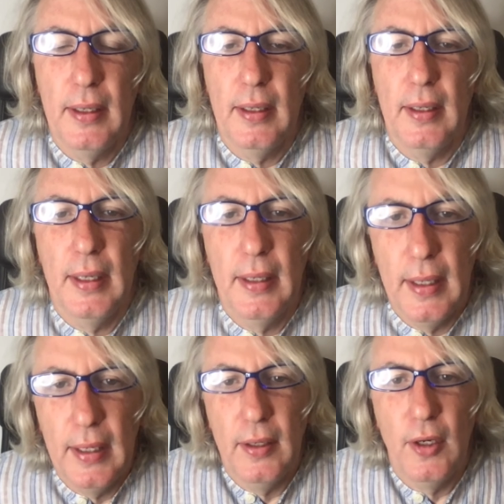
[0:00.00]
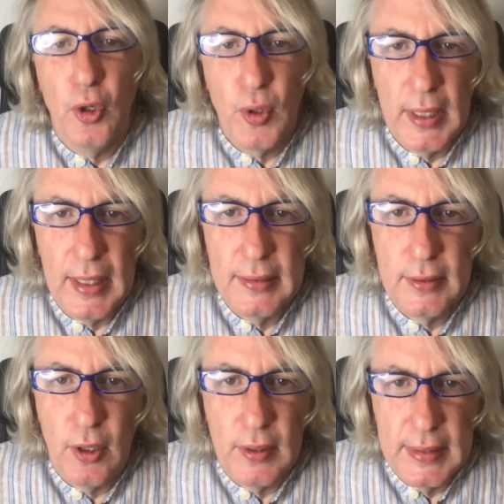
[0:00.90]
uh, in localized
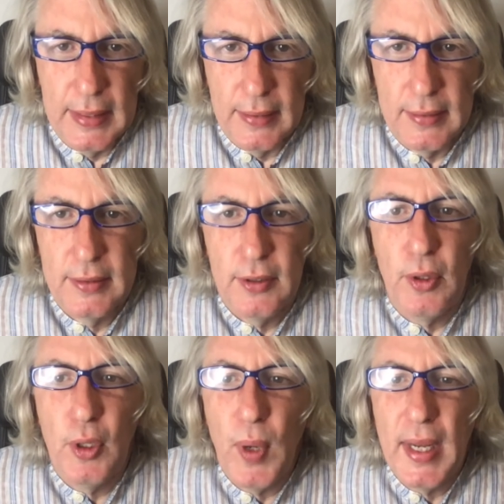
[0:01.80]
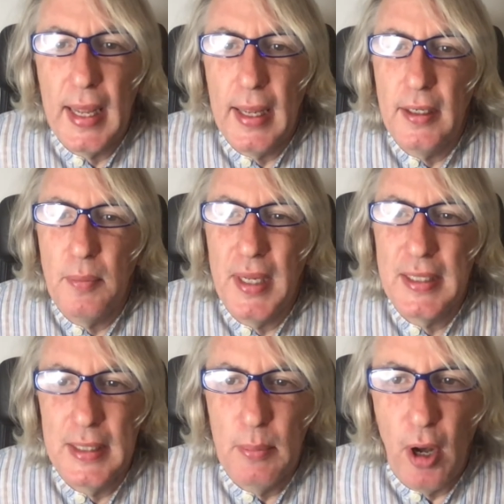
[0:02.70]
contexts. So on the one hand, it may
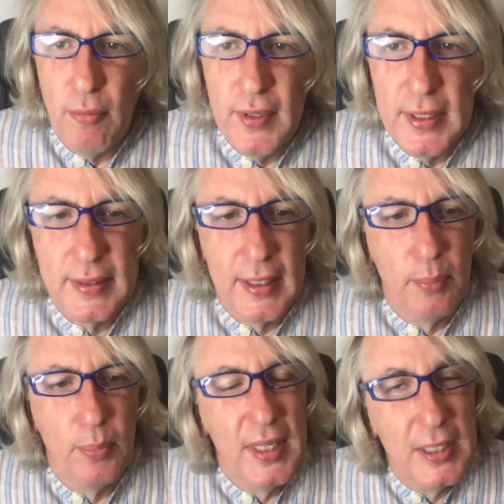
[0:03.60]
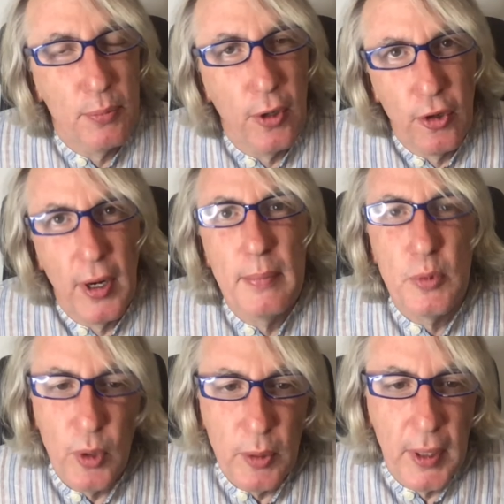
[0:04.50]
seem obvious that these programs
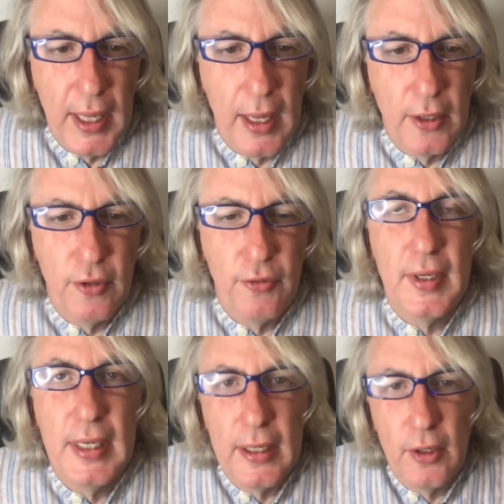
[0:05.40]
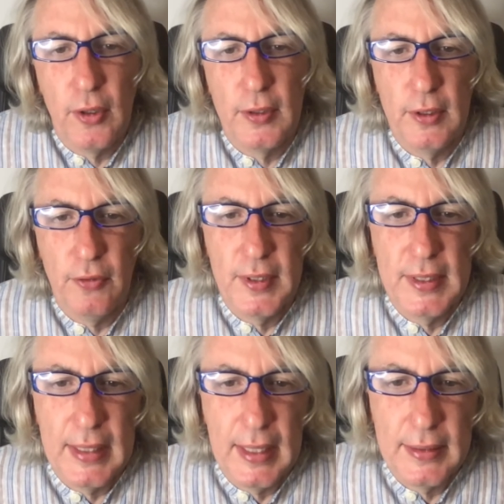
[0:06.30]
will play out differently across different
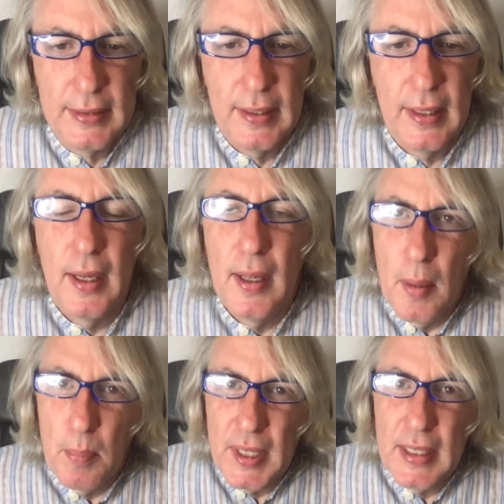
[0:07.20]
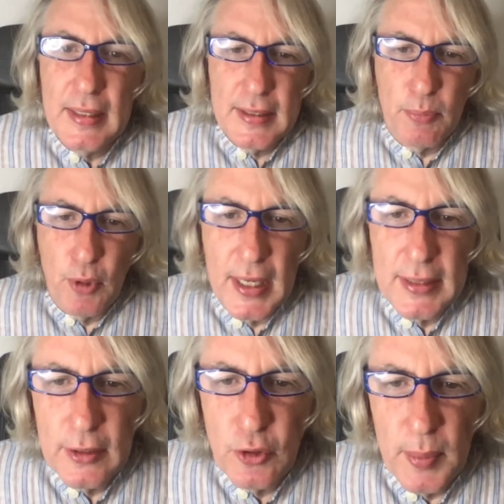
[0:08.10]
sites, but it is
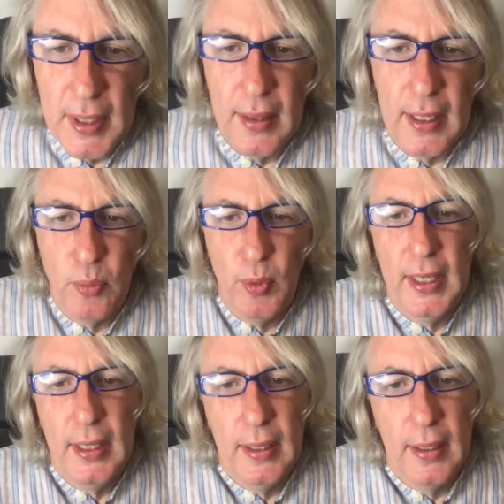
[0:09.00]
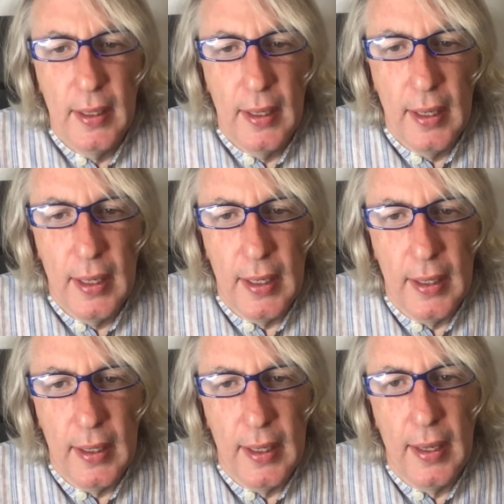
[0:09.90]
surprising to me that we
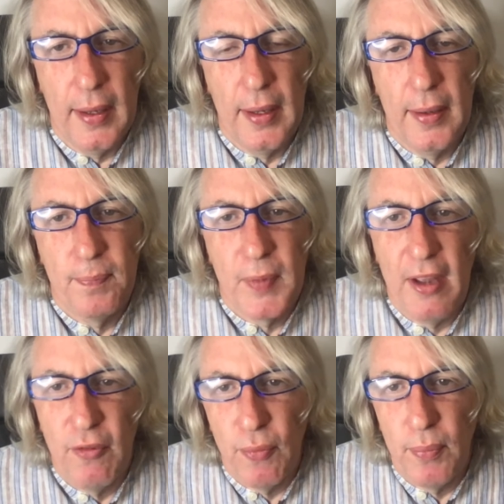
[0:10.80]
uh, have